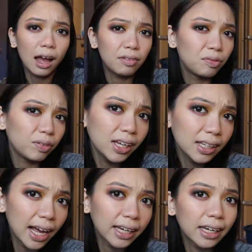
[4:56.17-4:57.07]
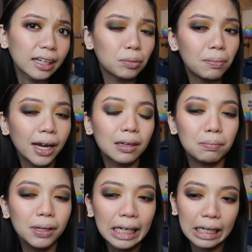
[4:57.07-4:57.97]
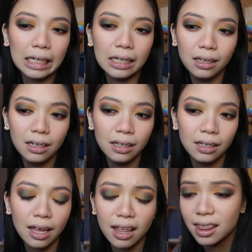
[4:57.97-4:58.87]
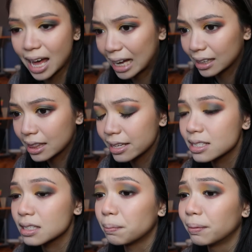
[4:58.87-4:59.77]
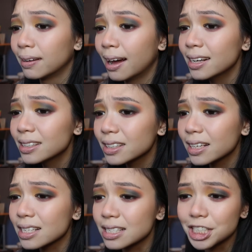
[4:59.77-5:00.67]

I feel like it might be that this blush is